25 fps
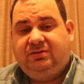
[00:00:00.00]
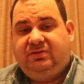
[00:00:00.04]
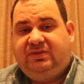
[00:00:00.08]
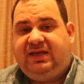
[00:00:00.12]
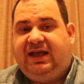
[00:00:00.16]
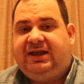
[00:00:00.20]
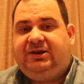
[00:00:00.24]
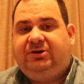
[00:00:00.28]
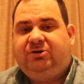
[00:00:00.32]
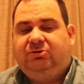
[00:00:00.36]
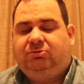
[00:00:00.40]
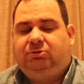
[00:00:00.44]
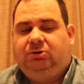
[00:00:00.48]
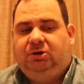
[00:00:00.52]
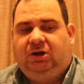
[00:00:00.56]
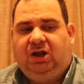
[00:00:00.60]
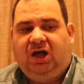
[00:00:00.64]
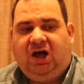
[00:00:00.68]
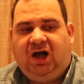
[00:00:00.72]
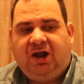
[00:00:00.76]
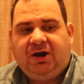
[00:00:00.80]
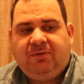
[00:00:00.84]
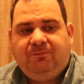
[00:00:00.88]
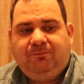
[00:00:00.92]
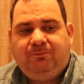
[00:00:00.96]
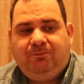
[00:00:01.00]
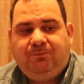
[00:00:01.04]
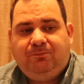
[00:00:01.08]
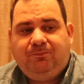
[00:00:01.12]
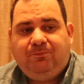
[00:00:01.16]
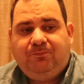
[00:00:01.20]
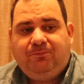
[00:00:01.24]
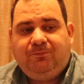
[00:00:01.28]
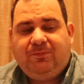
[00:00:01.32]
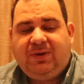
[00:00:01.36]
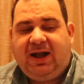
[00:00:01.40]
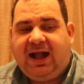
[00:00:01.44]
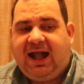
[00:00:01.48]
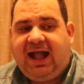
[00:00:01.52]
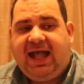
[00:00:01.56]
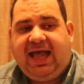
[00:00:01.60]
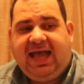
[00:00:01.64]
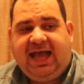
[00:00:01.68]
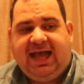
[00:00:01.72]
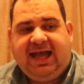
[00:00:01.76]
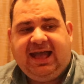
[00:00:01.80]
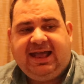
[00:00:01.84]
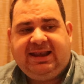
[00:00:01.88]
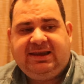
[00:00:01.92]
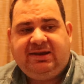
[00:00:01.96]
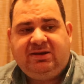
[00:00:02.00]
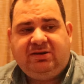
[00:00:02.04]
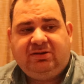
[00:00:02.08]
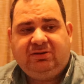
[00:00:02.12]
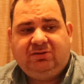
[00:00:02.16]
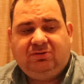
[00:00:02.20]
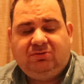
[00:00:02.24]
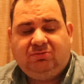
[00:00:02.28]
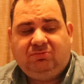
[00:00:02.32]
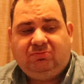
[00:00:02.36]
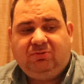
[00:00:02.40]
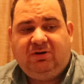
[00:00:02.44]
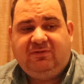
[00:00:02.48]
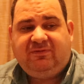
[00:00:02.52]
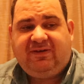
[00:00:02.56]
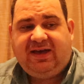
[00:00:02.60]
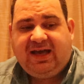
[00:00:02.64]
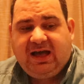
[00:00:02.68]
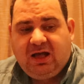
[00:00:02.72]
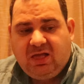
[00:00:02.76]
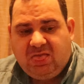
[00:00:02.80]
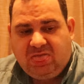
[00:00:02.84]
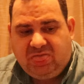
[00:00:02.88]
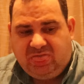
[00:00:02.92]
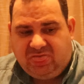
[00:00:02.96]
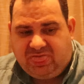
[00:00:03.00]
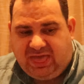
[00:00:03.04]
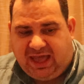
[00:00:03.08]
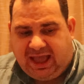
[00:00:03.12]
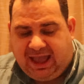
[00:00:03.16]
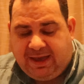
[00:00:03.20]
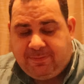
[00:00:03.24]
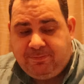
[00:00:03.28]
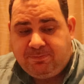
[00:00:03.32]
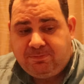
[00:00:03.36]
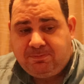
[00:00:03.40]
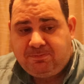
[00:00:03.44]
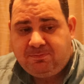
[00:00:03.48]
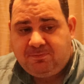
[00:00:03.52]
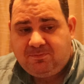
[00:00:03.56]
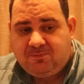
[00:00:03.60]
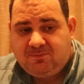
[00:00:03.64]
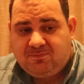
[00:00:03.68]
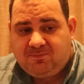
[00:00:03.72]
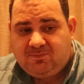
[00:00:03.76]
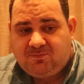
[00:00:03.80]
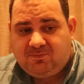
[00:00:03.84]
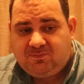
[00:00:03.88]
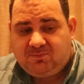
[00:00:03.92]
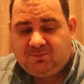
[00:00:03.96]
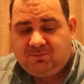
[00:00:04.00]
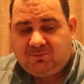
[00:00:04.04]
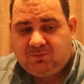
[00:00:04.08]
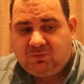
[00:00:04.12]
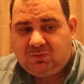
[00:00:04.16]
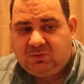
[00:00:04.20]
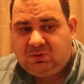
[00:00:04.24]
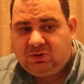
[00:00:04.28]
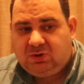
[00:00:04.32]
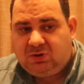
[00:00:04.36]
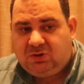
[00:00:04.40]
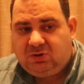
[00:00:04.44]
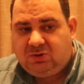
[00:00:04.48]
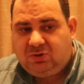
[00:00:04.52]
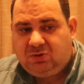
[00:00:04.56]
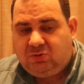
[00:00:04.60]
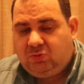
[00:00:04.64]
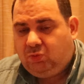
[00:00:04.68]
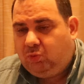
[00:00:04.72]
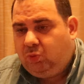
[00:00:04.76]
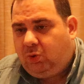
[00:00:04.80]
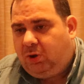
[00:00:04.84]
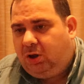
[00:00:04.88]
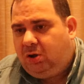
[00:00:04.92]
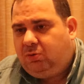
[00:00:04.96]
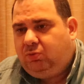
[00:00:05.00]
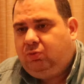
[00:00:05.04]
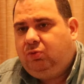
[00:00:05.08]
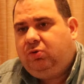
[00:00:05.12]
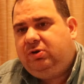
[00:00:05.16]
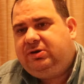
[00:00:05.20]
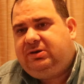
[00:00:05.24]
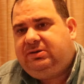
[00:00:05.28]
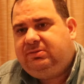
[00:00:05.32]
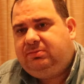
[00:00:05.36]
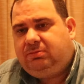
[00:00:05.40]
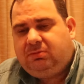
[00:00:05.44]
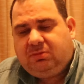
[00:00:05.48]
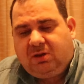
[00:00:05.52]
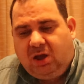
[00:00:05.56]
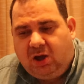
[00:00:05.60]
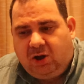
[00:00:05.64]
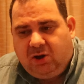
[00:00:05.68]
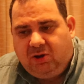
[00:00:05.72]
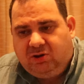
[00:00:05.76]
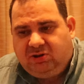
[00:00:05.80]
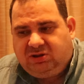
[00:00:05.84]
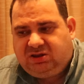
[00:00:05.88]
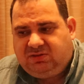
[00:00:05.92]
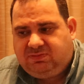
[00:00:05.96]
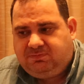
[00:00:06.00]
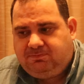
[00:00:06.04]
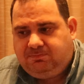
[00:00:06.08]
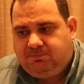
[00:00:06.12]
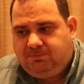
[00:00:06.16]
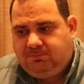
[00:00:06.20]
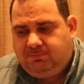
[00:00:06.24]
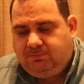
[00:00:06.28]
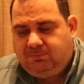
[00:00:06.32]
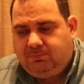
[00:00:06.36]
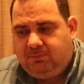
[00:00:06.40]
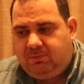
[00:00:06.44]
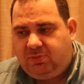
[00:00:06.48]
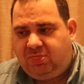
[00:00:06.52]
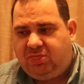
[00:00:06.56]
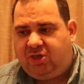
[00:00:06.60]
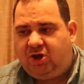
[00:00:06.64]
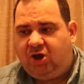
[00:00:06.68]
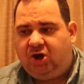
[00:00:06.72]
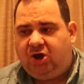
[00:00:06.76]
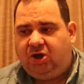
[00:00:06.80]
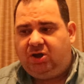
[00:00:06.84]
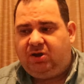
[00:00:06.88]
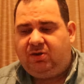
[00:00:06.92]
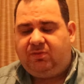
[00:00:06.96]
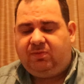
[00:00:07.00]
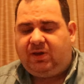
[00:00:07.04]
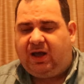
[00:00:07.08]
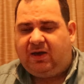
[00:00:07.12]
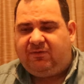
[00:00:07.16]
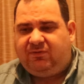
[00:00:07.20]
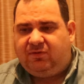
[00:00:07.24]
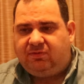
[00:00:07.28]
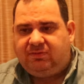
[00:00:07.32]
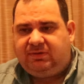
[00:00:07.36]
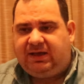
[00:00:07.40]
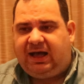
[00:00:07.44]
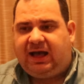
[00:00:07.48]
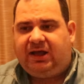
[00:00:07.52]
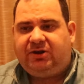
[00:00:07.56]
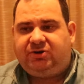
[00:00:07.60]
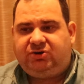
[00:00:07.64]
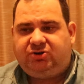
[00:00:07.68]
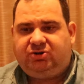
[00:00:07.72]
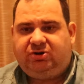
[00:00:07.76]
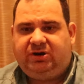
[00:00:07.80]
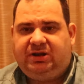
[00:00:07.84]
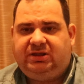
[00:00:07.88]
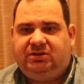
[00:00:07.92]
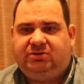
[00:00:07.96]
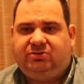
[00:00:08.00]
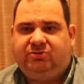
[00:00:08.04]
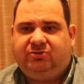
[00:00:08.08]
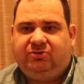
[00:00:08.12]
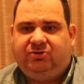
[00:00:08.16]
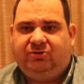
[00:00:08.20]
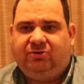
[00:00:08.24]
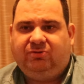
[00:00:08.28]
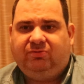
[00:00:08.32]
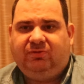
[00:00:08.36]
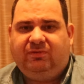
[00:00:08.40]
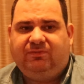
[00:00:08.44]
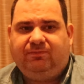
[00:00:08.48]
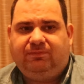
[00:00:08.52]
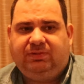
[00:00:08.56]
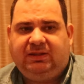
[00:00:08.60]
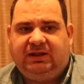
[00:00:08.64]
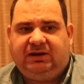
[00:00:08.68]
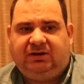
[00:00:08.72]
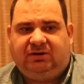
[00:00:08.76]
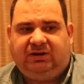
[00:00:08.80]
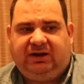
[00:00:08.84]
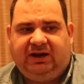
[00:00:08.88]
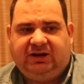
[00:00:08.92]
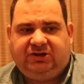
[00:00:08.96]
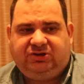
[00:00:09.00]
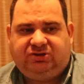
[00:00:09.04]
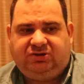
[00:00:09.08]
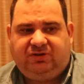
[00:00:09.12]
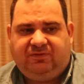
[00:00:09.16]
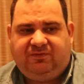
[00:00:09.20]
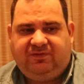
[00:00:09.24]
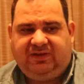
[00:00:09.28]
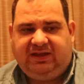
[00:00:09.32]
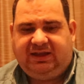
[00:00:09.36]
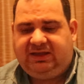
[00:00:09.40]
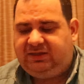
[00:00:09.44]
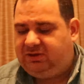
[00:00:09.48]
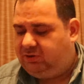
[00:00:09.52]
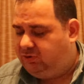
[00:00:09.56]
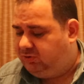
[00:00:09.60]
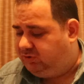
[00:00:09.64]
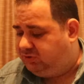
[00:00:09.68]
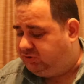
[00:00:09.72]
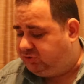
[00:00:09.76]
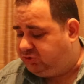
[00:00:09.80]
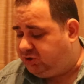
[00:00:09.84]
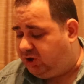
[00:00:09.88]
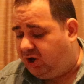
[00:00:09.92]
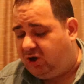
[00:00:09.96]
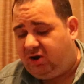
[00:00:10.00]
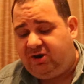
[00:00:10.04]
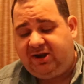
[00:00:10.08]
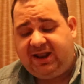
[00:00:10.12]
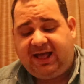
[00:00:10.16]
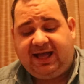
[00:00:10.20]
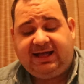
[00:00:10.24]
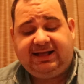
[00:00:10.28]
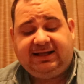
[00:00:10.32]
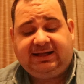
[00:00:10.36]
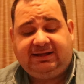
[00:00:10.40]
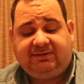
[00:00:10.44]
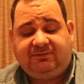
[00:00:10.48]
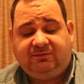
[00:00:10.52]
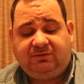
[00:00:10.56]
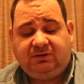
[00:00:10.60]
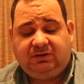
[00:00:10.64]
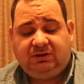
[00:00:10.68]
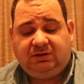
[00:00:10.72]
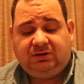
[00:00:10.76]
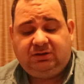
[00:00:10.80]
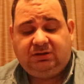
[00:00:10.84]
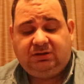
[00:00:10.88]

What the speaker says: do a lot. And without them, what would those other countries do with bladder extrophy who don't have